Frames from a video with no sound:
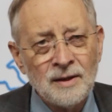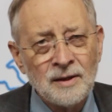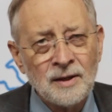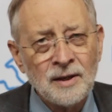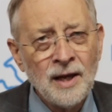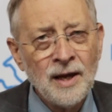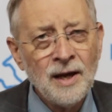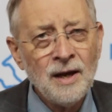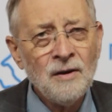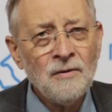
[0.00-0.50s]

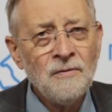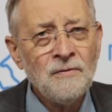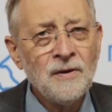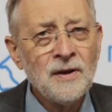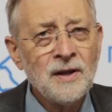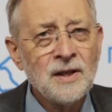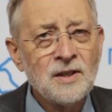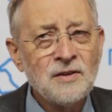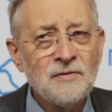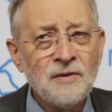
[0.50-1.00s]
cow
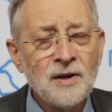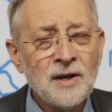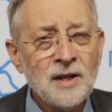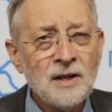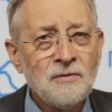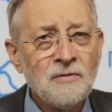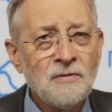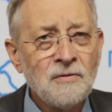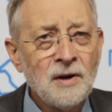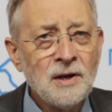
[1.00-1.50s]
feeds very
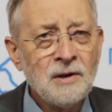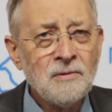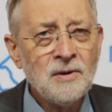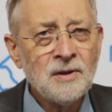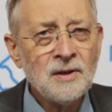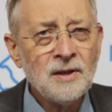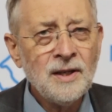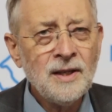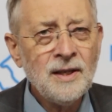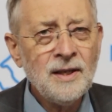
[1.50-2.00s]

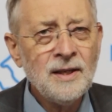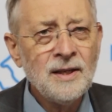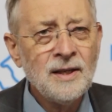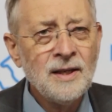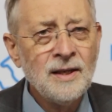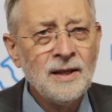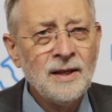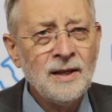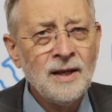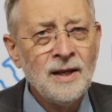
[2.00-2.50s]
infrequently,
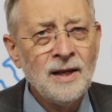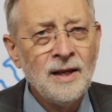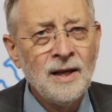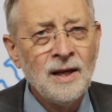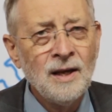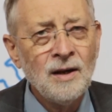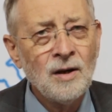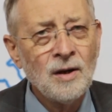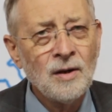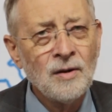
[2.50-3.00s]

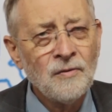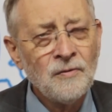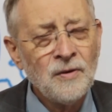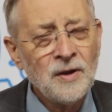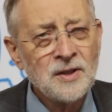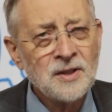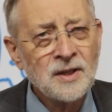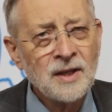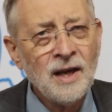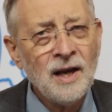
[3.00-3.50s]

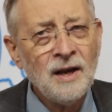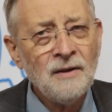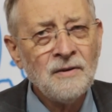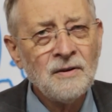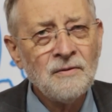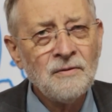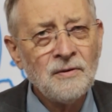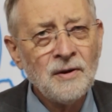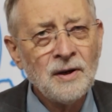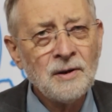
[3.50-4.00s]
feeds a calf
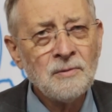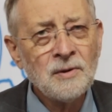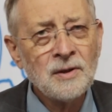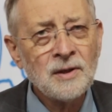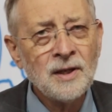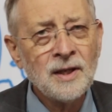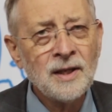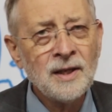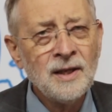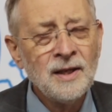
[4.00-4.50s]

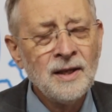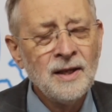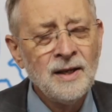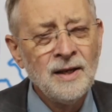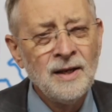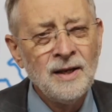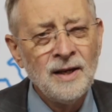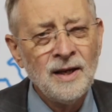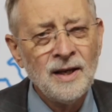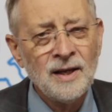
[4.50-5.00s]
infrequently,
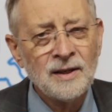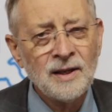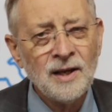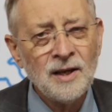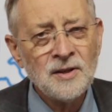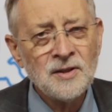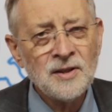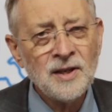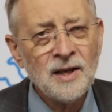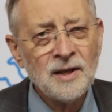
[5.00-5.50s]
and
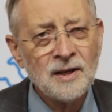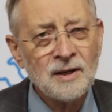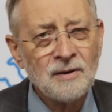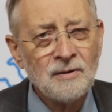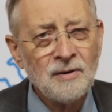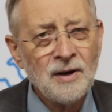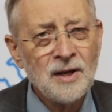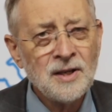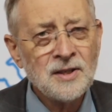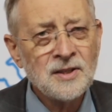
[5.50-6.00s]
goes out and
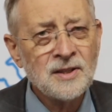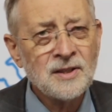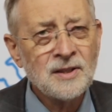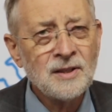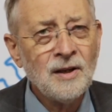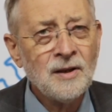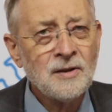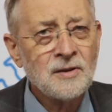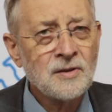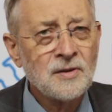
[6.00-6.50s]
grazes
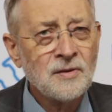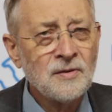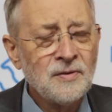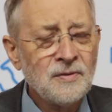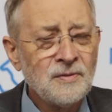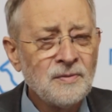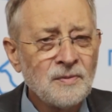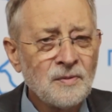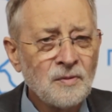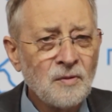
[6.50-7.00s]
lots of
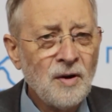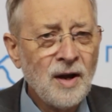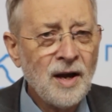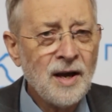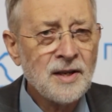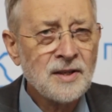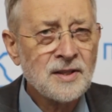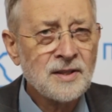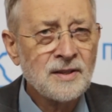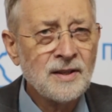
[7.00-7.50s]

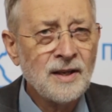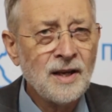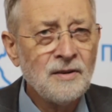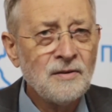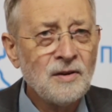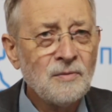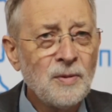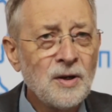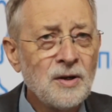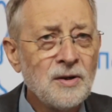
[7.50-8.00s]
grass
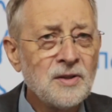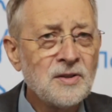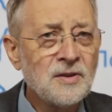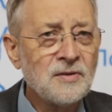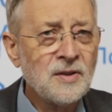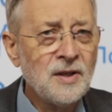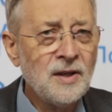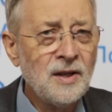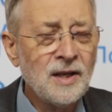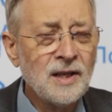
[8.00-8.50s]
over periods
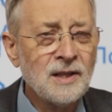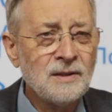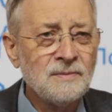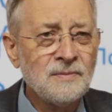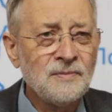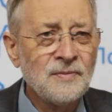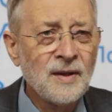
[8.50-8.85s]
of time.